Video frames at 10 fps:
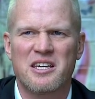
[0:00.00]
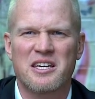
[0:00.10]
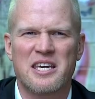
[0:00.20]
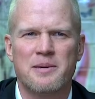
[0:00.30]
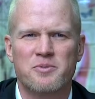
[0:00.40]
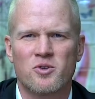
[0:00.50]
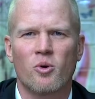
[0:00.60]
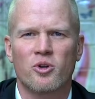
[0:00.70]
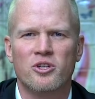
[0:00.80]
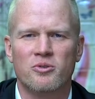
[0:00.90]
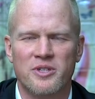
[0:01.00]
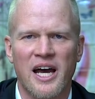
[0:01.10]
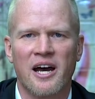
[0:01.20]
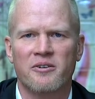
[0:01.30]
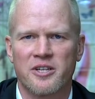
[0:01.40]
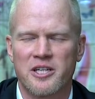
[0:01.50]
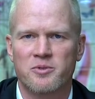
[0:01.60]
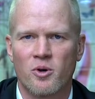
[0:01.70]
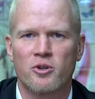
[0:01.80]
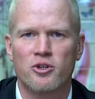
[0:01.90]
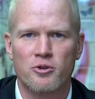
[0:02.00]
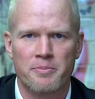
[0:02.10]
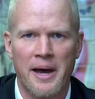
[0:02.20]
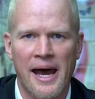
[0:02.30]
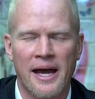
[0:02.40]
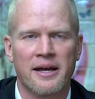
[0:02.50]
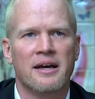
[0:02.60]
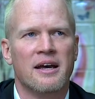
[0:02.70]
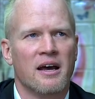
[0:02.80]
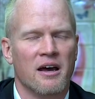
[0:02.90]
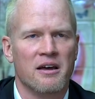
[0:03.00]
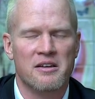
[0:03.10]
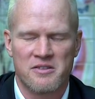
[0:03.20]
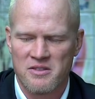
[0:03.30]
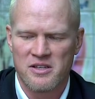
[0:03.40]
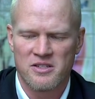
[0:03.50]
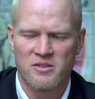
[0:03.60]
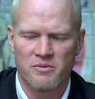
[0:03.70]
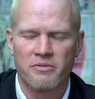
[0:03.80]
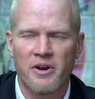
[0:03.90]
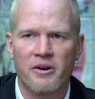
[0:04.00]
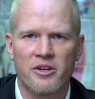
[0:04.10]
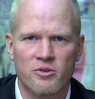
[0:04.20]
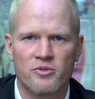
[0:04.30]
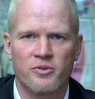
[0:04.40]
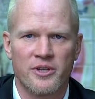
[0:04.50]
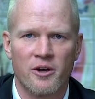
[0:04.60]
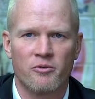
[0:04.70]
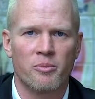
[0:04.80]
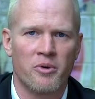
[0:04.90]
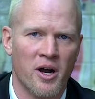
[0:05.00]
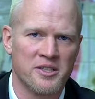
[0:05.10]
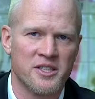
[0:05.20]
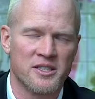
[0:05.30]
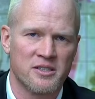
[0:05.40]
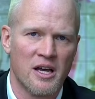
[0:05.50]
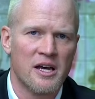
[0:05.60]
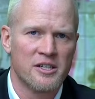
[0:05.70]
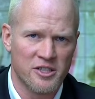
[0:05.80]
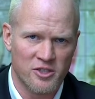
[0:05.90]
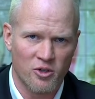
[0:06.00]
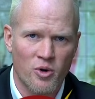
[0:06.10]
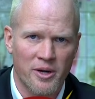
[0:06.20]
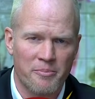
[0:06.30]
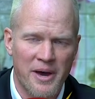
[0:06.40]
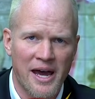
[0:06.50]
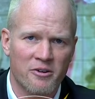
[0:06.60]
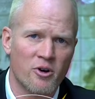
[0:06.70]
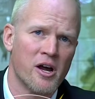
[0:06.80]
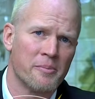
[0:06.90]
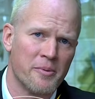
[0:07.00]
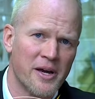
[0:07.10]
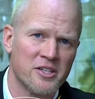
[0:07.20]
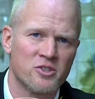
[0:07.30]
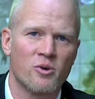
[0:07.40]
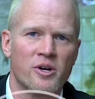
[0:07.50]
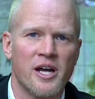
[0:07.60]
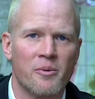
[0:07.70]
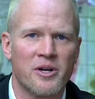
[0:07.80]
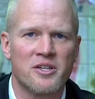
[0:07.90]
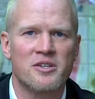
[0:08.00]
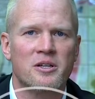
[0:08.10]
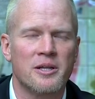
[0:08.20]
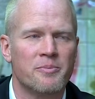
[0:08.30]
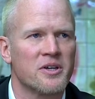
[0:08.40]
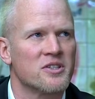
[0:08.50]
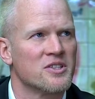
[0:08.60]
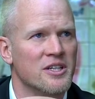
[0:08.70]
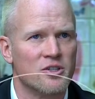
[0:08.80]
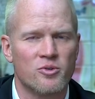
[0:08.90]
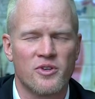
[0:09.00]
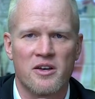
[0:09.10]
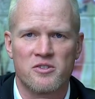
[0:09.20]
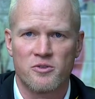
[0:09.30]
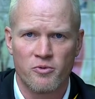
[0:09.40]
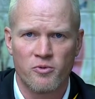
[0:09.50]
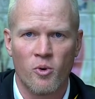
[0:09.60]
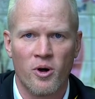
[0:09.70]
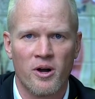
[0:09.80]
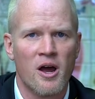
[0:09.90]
keeps holding you down and keeps holding you back, this is a very useful and helpful process. Just a quick backdrop in my story. I went to the Olympics in 2004,